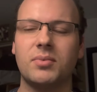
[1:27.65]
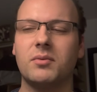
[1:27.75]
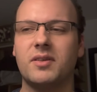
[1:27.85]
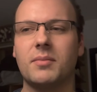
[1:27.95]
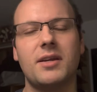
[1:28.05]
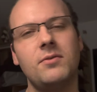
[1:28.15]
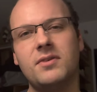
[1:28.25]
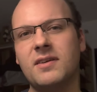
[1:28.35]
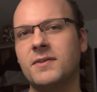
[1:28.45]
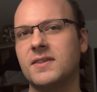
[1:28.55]
but with
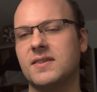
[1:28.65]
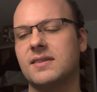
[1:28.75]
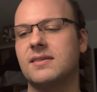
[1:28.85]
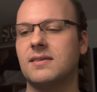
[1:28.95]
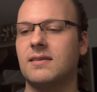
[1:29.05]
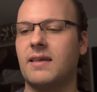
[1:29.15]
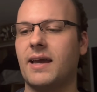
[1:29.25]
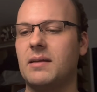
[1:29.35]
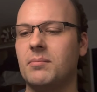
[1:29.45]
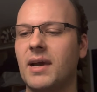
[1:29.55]
minute differences
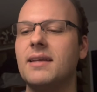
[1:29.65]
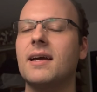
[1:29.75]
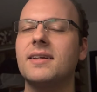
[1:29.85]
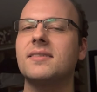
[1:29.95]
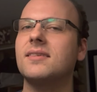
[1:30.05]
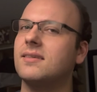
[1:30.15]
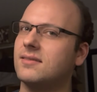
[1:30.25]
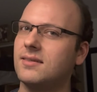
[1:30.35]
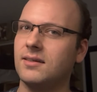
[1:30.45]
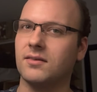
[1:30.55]
that might not
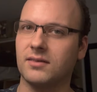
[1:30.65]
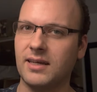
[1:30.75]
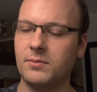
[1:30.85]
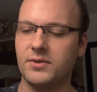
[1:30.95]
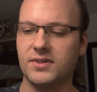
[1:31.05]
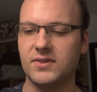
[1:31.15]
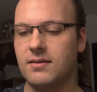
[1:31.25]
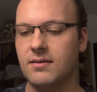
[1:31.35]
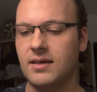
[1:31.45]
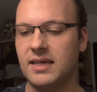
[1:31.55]
exist in other languages. The